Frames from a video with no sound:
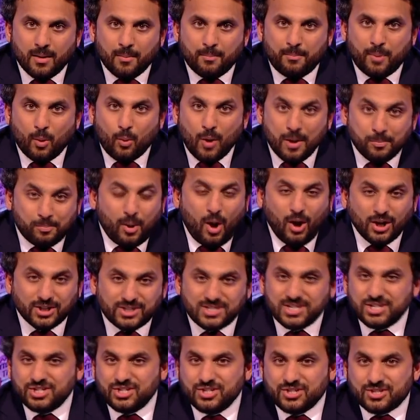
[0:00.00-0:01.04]
But when
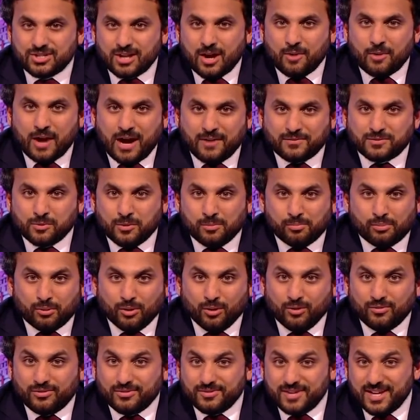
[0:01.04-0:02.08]
politicians don't have to
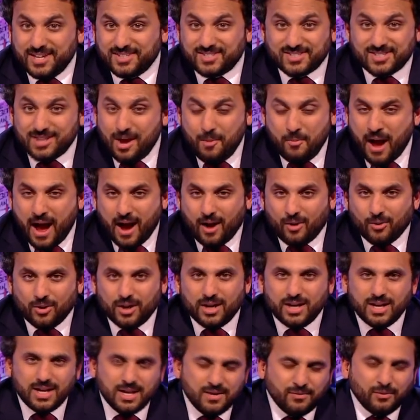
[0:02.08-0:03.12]
improve, it's somehow
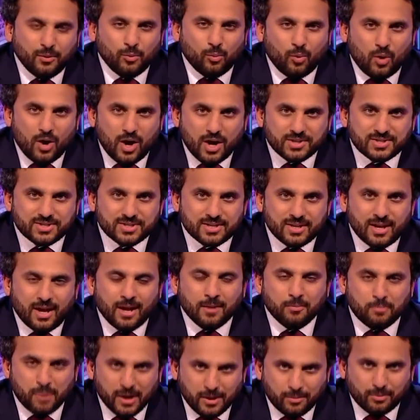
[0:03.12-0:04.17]
even worse
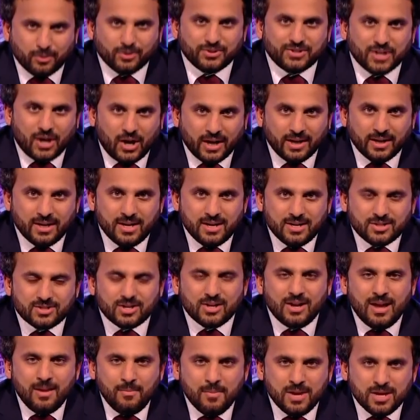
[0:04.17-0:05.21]
and people die.
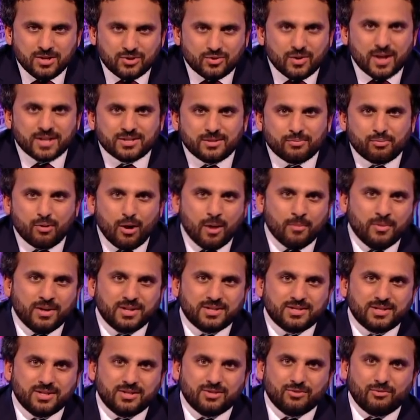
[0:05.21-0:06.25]
So let me address the Prime
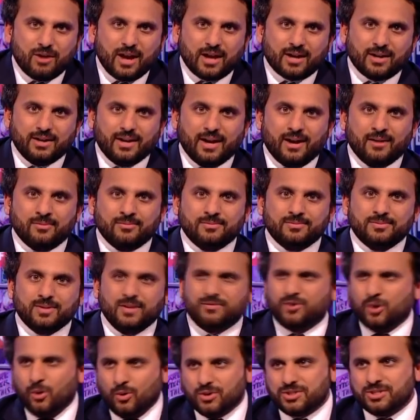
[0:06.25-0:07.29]
Minister directly now.
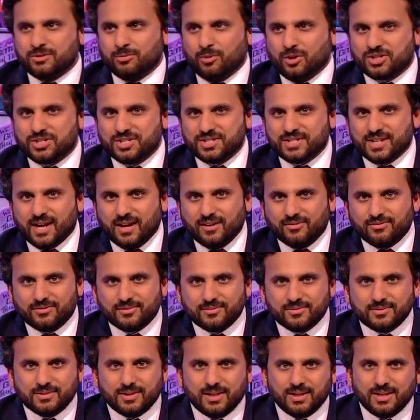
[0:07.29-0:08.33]
Of course he watches Dave.
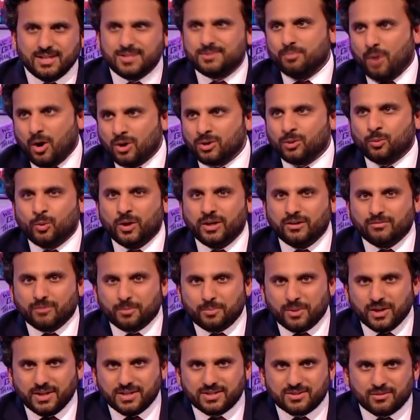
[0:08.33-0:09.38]
He needs Mock the Week
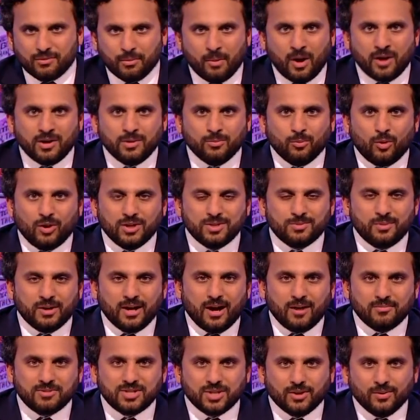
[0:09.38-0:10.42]
repeats to remind him what he's been
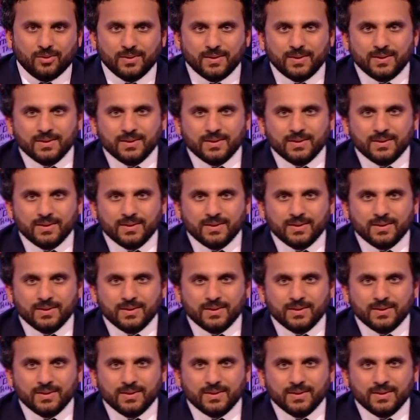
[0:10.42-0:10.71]
up to.